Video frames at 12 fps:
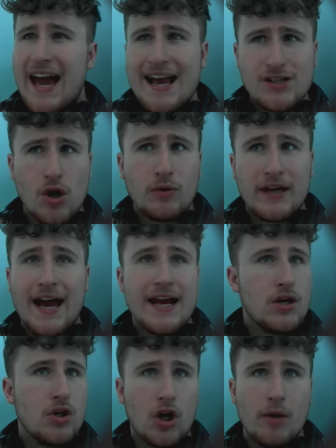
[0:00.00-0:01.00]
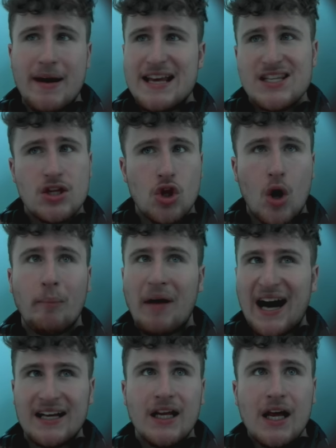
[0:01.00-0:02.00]
is okay, not amazing, not
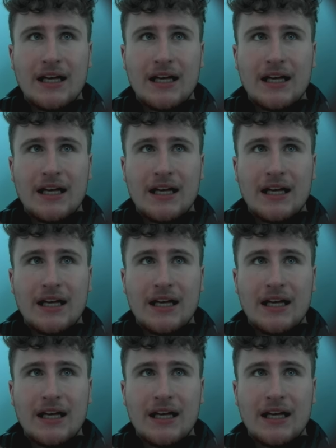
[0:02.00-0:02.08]
bad.